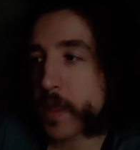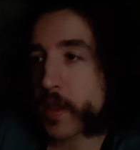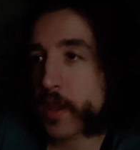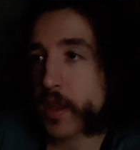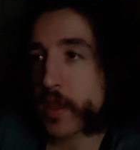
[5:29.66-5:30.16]

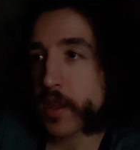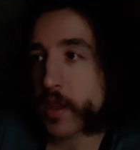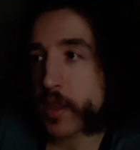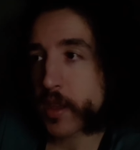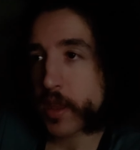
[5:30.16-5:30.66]

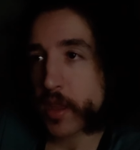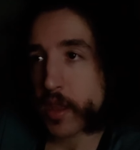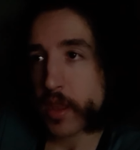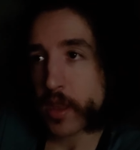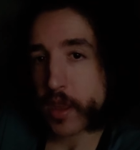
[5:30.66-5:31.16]

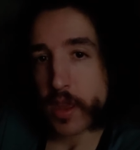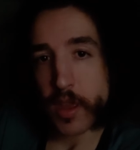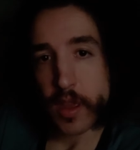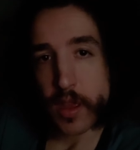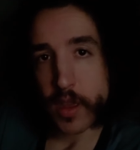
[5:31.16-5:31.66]

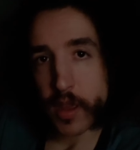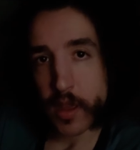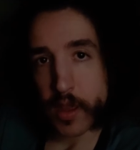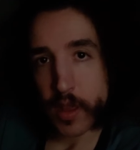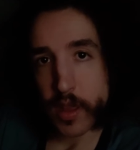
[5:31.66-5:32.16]

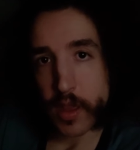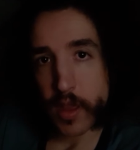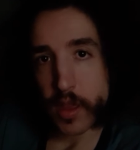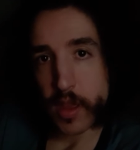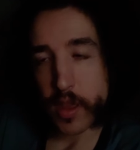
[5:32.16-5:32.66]
Nobody speaks.